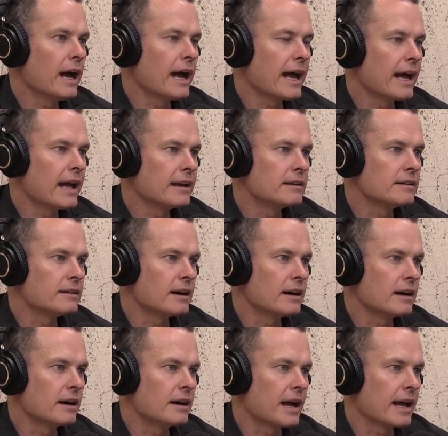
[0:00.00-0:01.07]
And
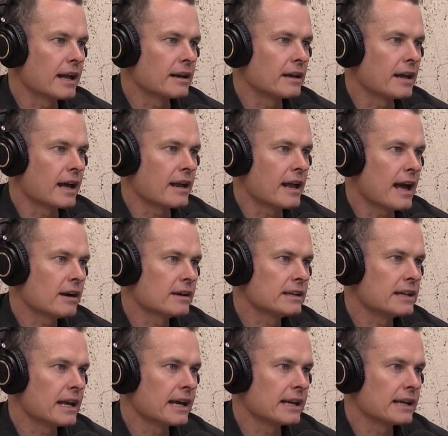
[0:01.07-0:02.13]
how can
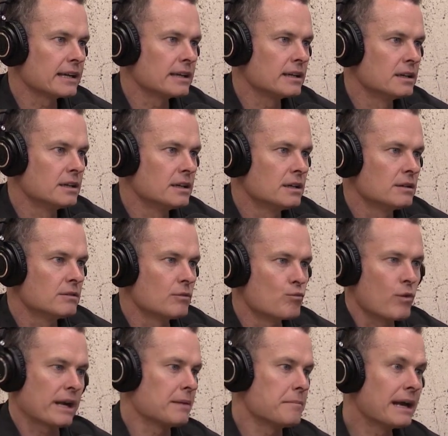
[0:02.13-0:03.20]
they
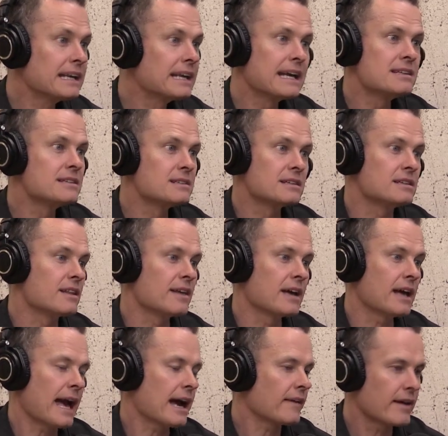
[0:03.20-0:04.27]
recommend Kinsta to
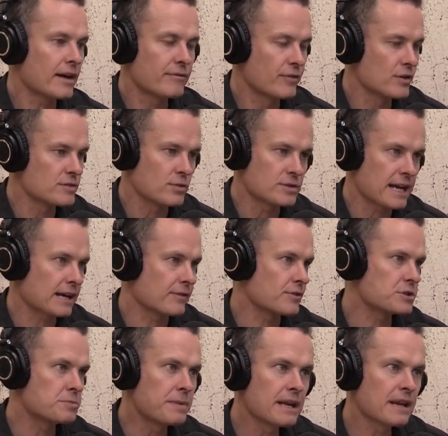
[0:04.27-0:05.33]
their, how can they first of all take it for a
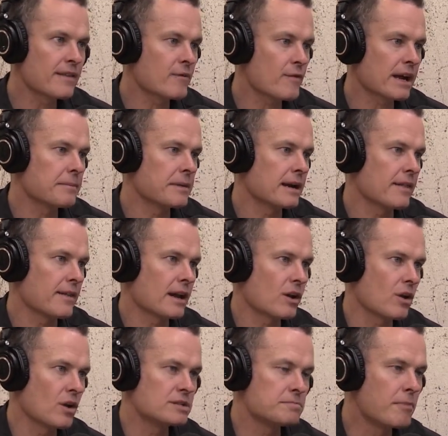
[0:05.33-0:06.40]
spin and then recommend it to their clients?